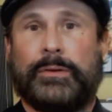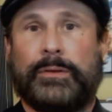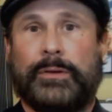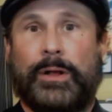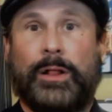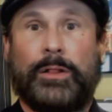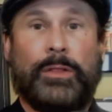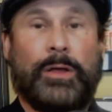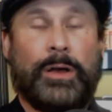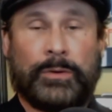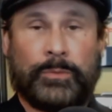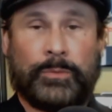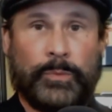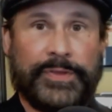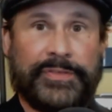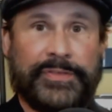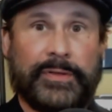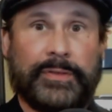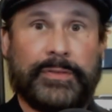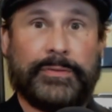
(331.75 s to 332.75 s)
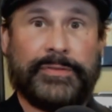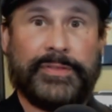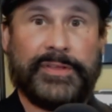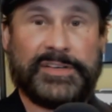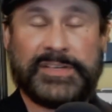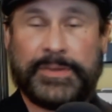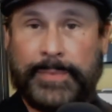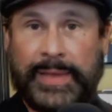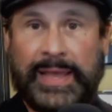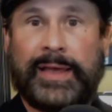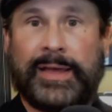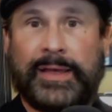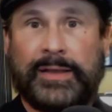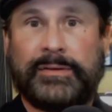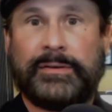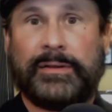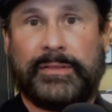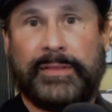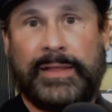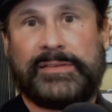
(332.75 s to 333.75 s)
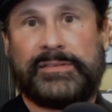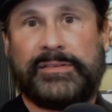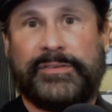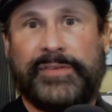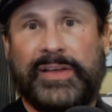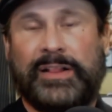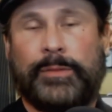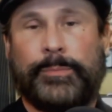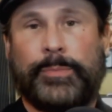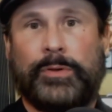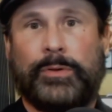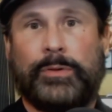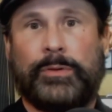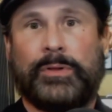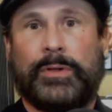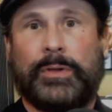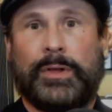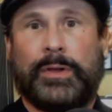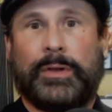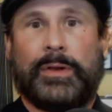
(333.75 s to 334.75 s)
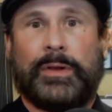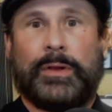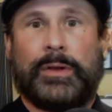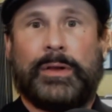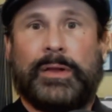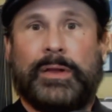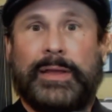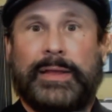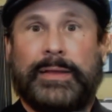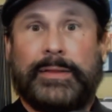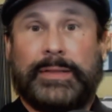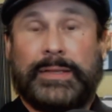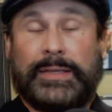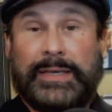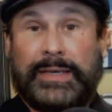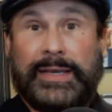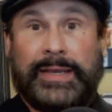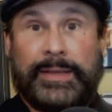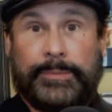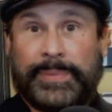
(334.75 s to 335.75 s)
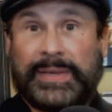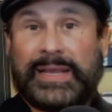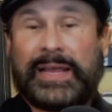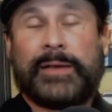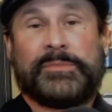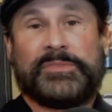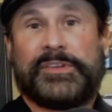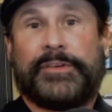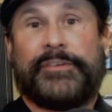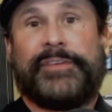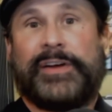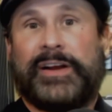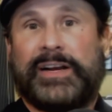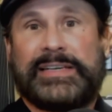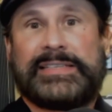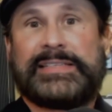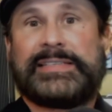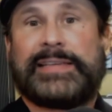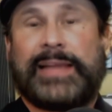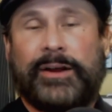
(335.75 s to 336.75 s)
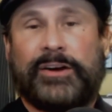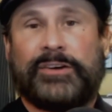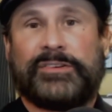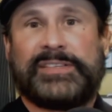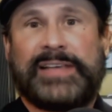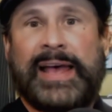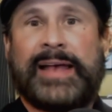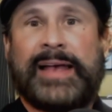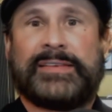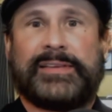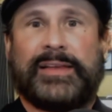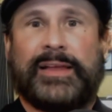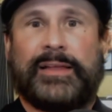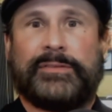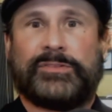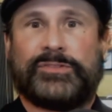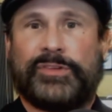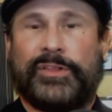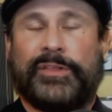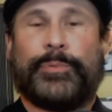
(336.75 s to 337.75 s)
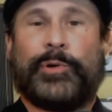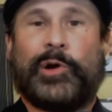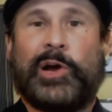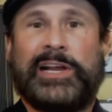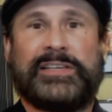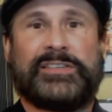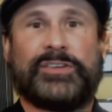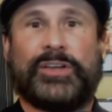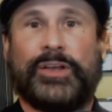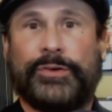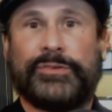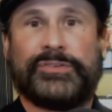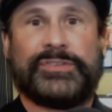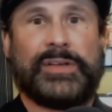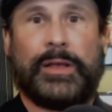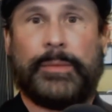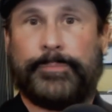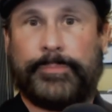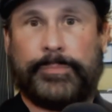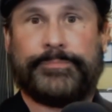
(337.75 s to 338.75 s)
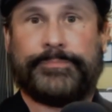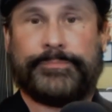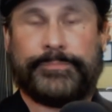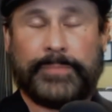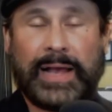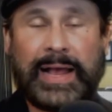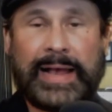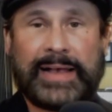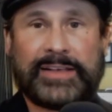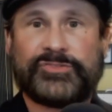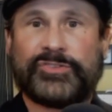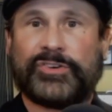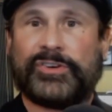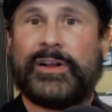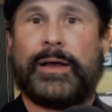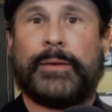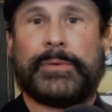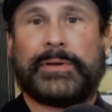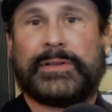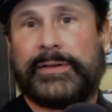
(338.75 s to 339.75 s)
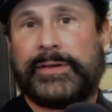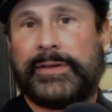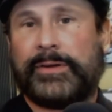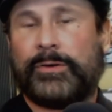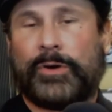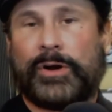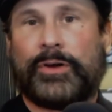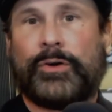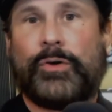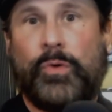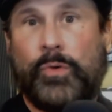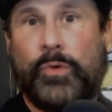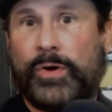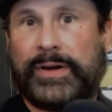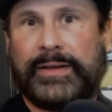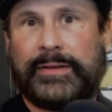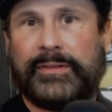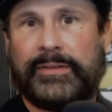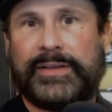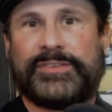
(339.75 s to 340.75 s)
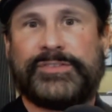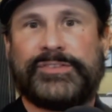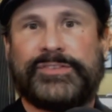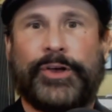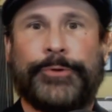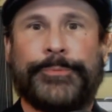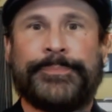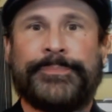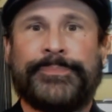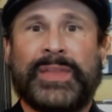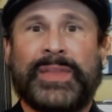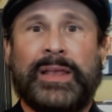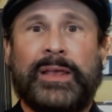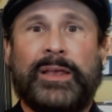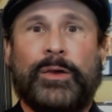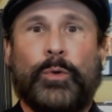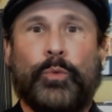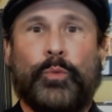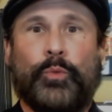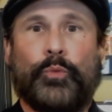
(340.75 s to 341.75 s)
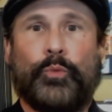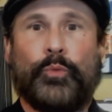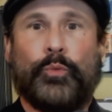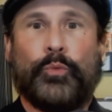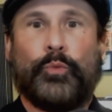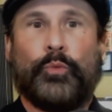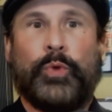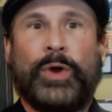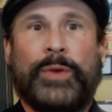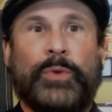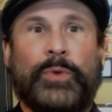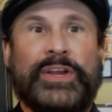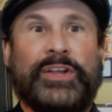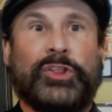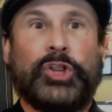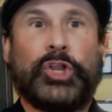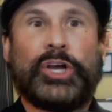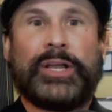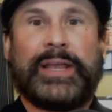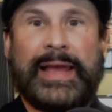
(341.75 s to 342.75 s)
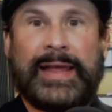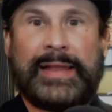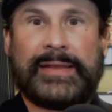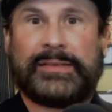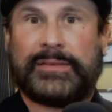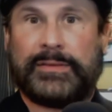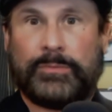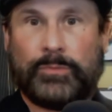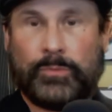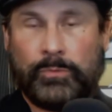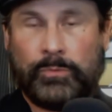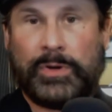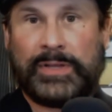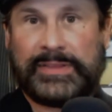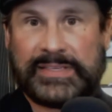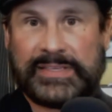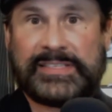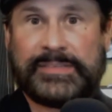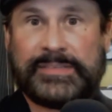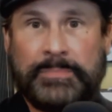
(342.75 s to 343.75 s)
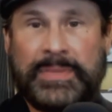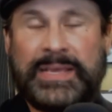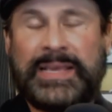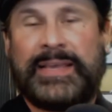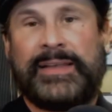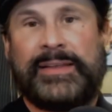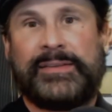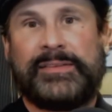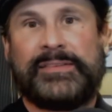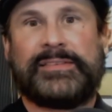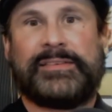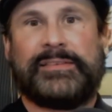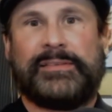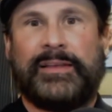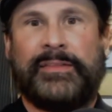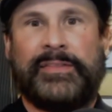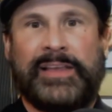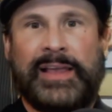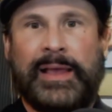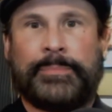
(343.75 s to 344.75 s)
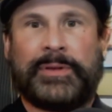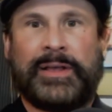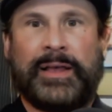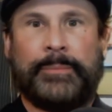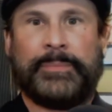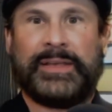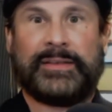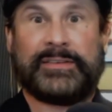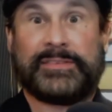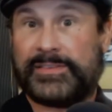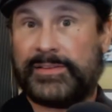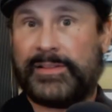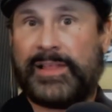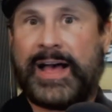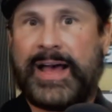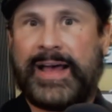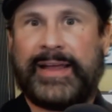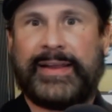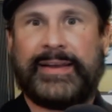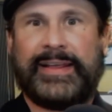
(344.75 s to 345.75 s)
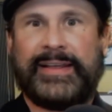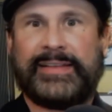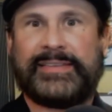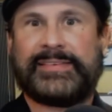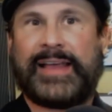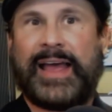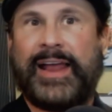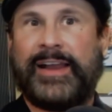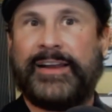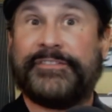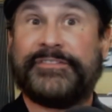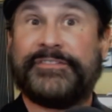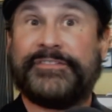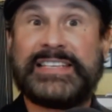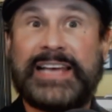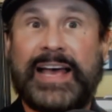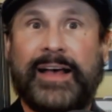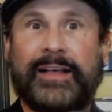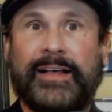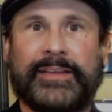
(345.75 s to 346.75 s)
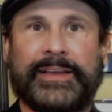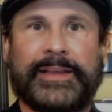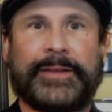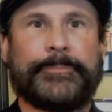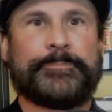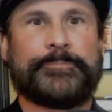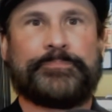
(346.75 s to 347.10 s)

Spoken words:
along with the demand that's available, it becomes a very scarce asset. So the price goes up astronomically or accordingly. So when we look at what this means in the upcoming slide, it's kind of telling.